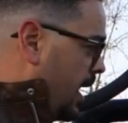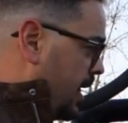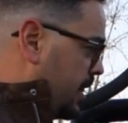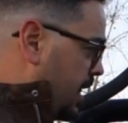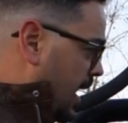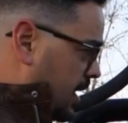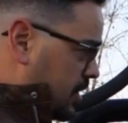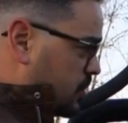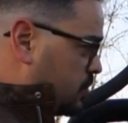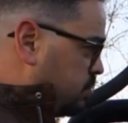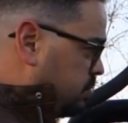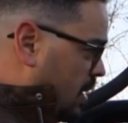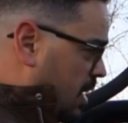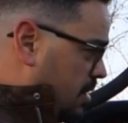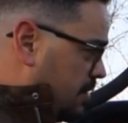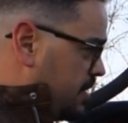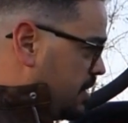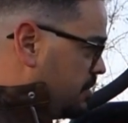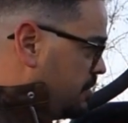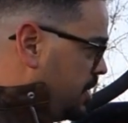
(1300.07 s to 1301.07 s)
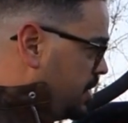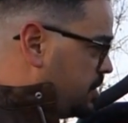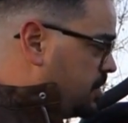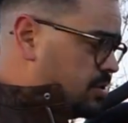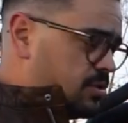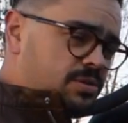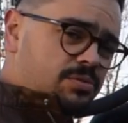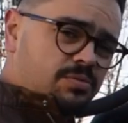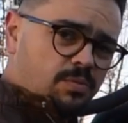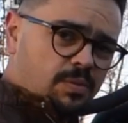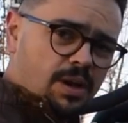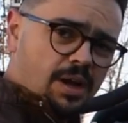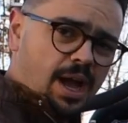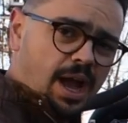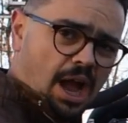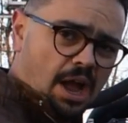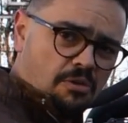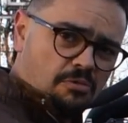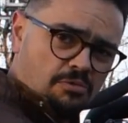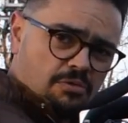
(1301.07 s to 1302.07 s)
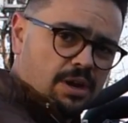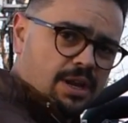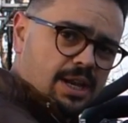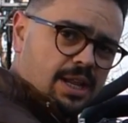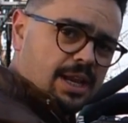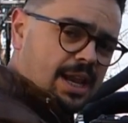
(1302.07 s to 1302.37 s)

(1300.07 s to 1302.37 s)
That's one of the reasons I really